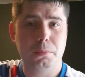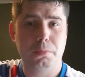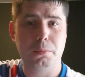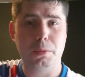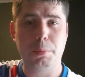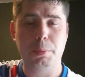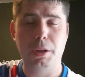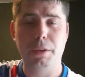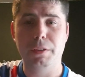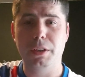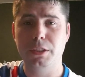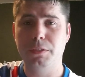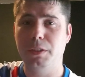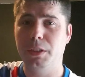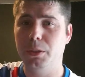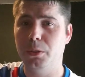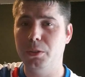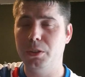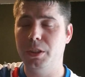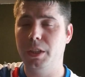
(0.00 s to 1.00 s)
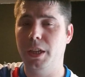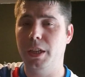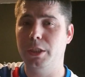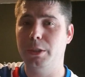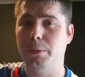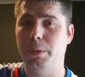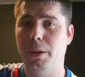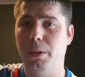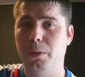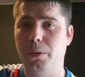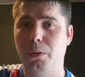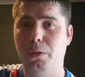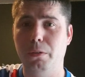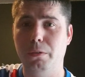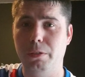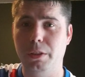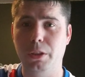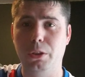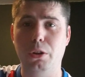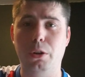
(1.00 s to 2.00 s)
my previous videos and that as well.
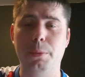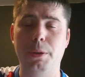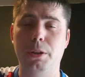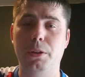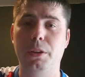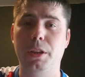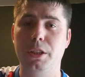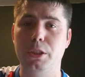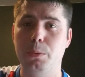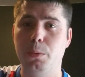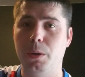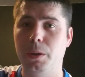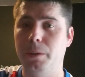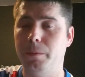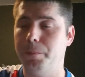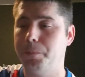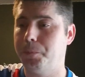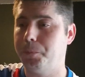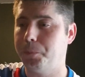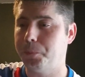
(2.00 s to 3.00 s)
Hopefully you comment on this one,